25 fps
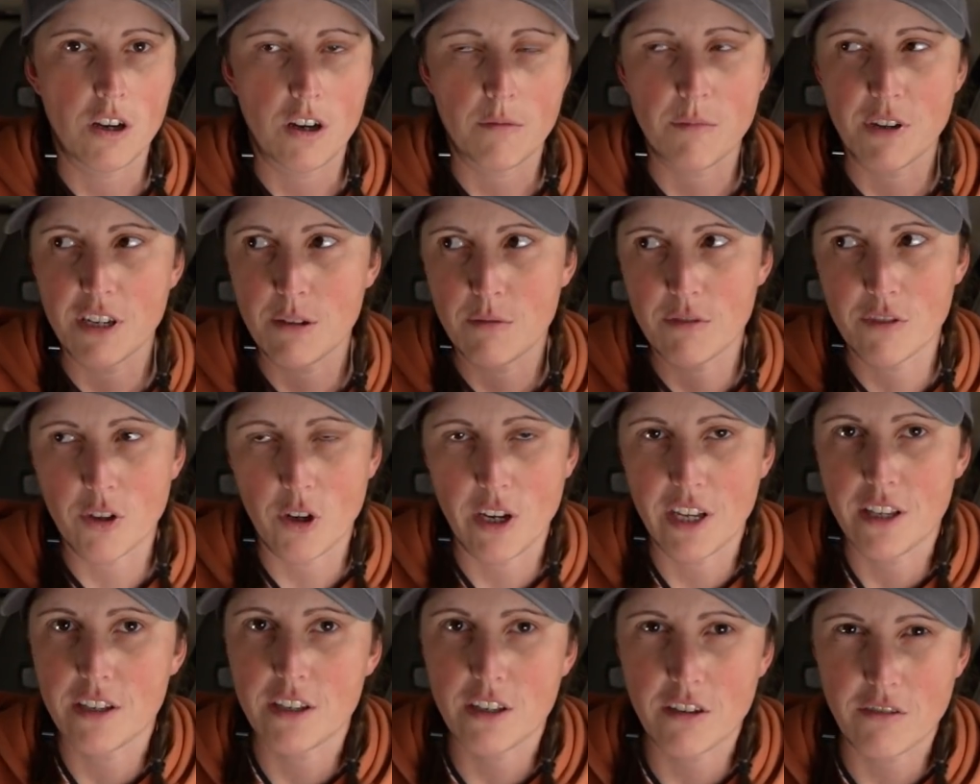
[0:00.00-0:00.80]
I mean, we've got
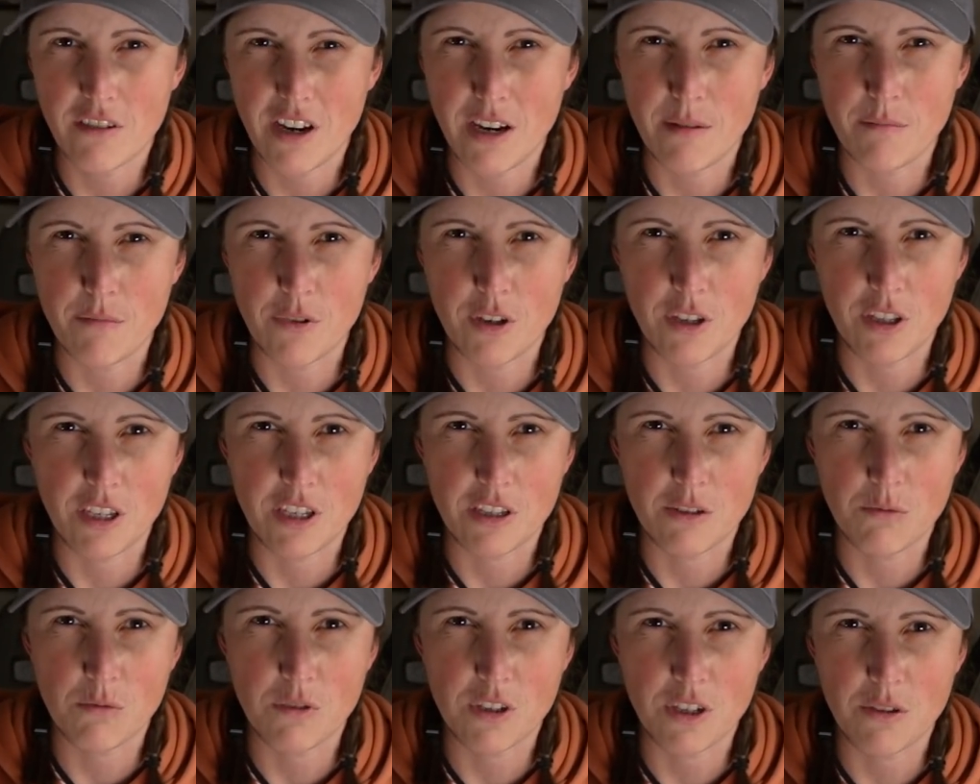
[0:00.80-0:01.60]
Instagram, but
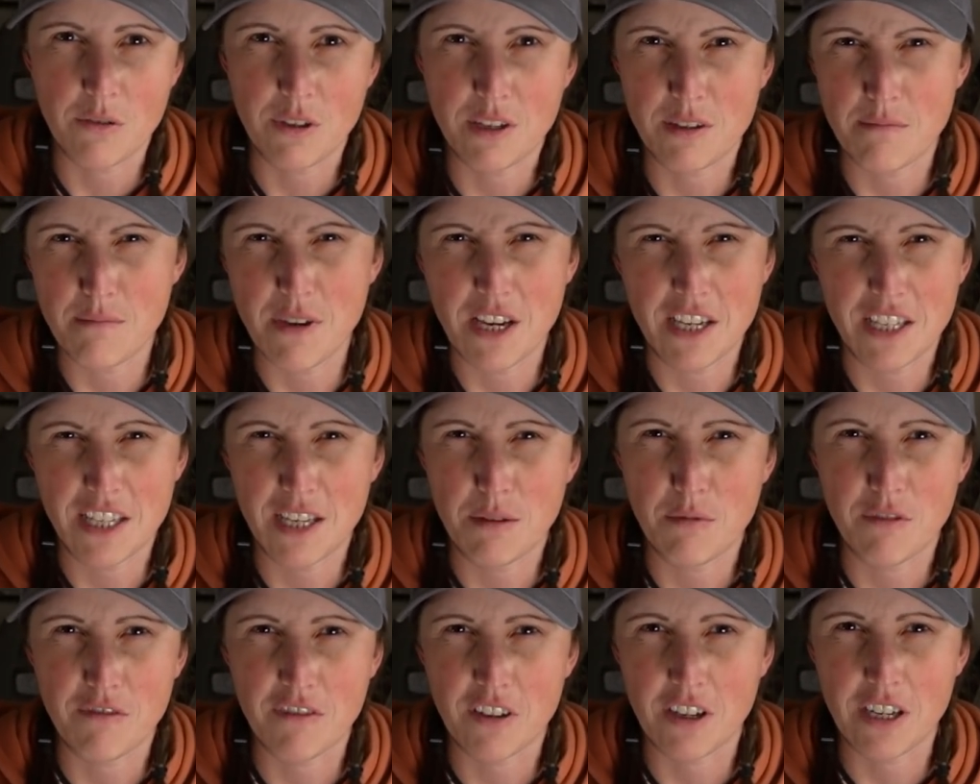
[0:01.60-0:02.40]
there's also, it's mixed
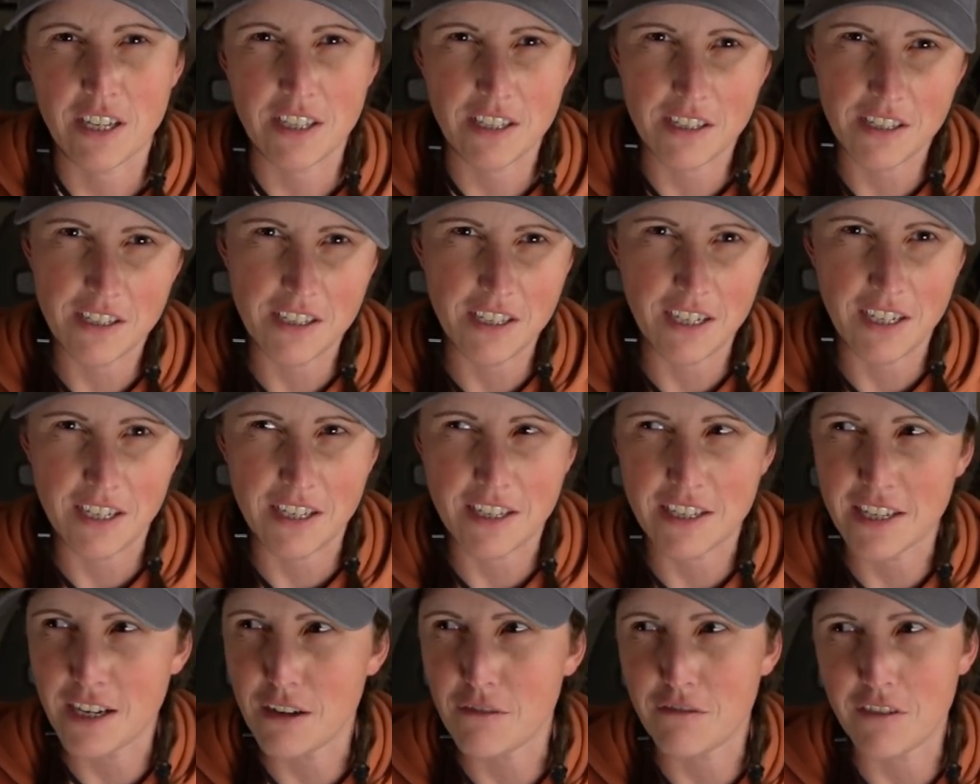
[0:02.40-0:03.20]
in with like silly
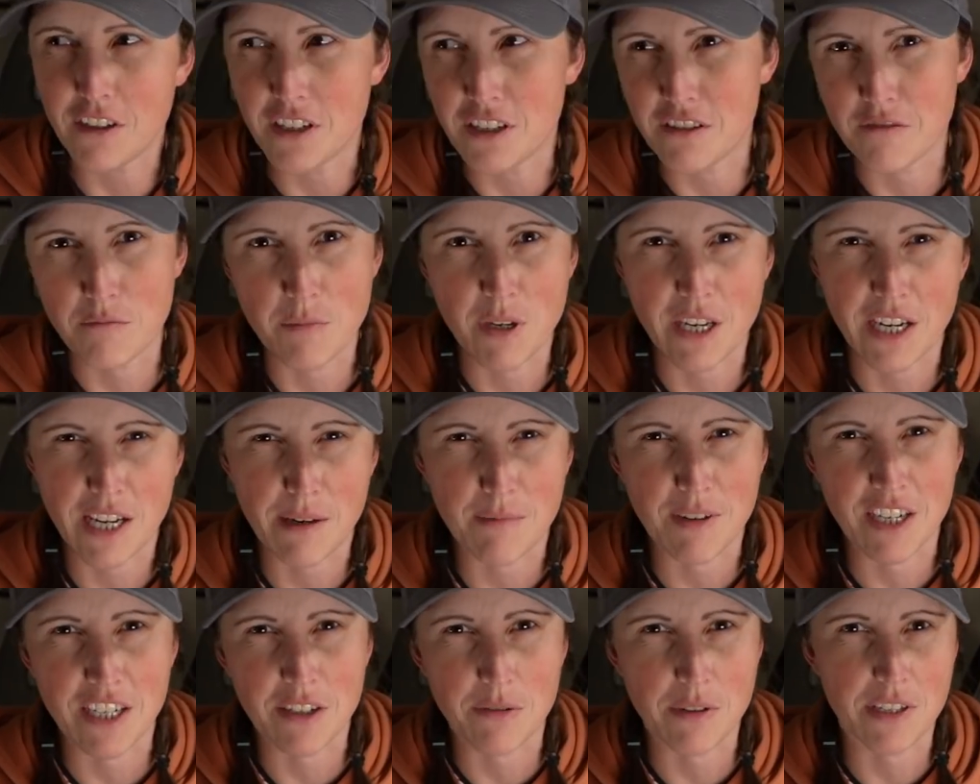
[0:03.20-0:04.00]
selfies of me and
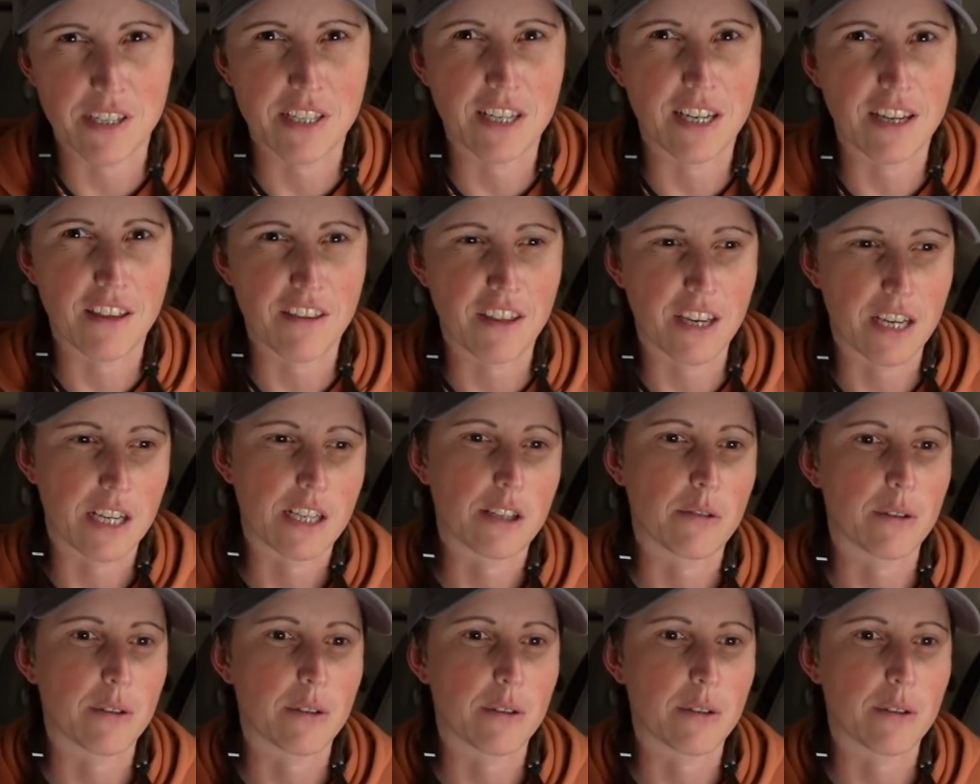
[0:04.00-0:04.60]
Emily doing silly things.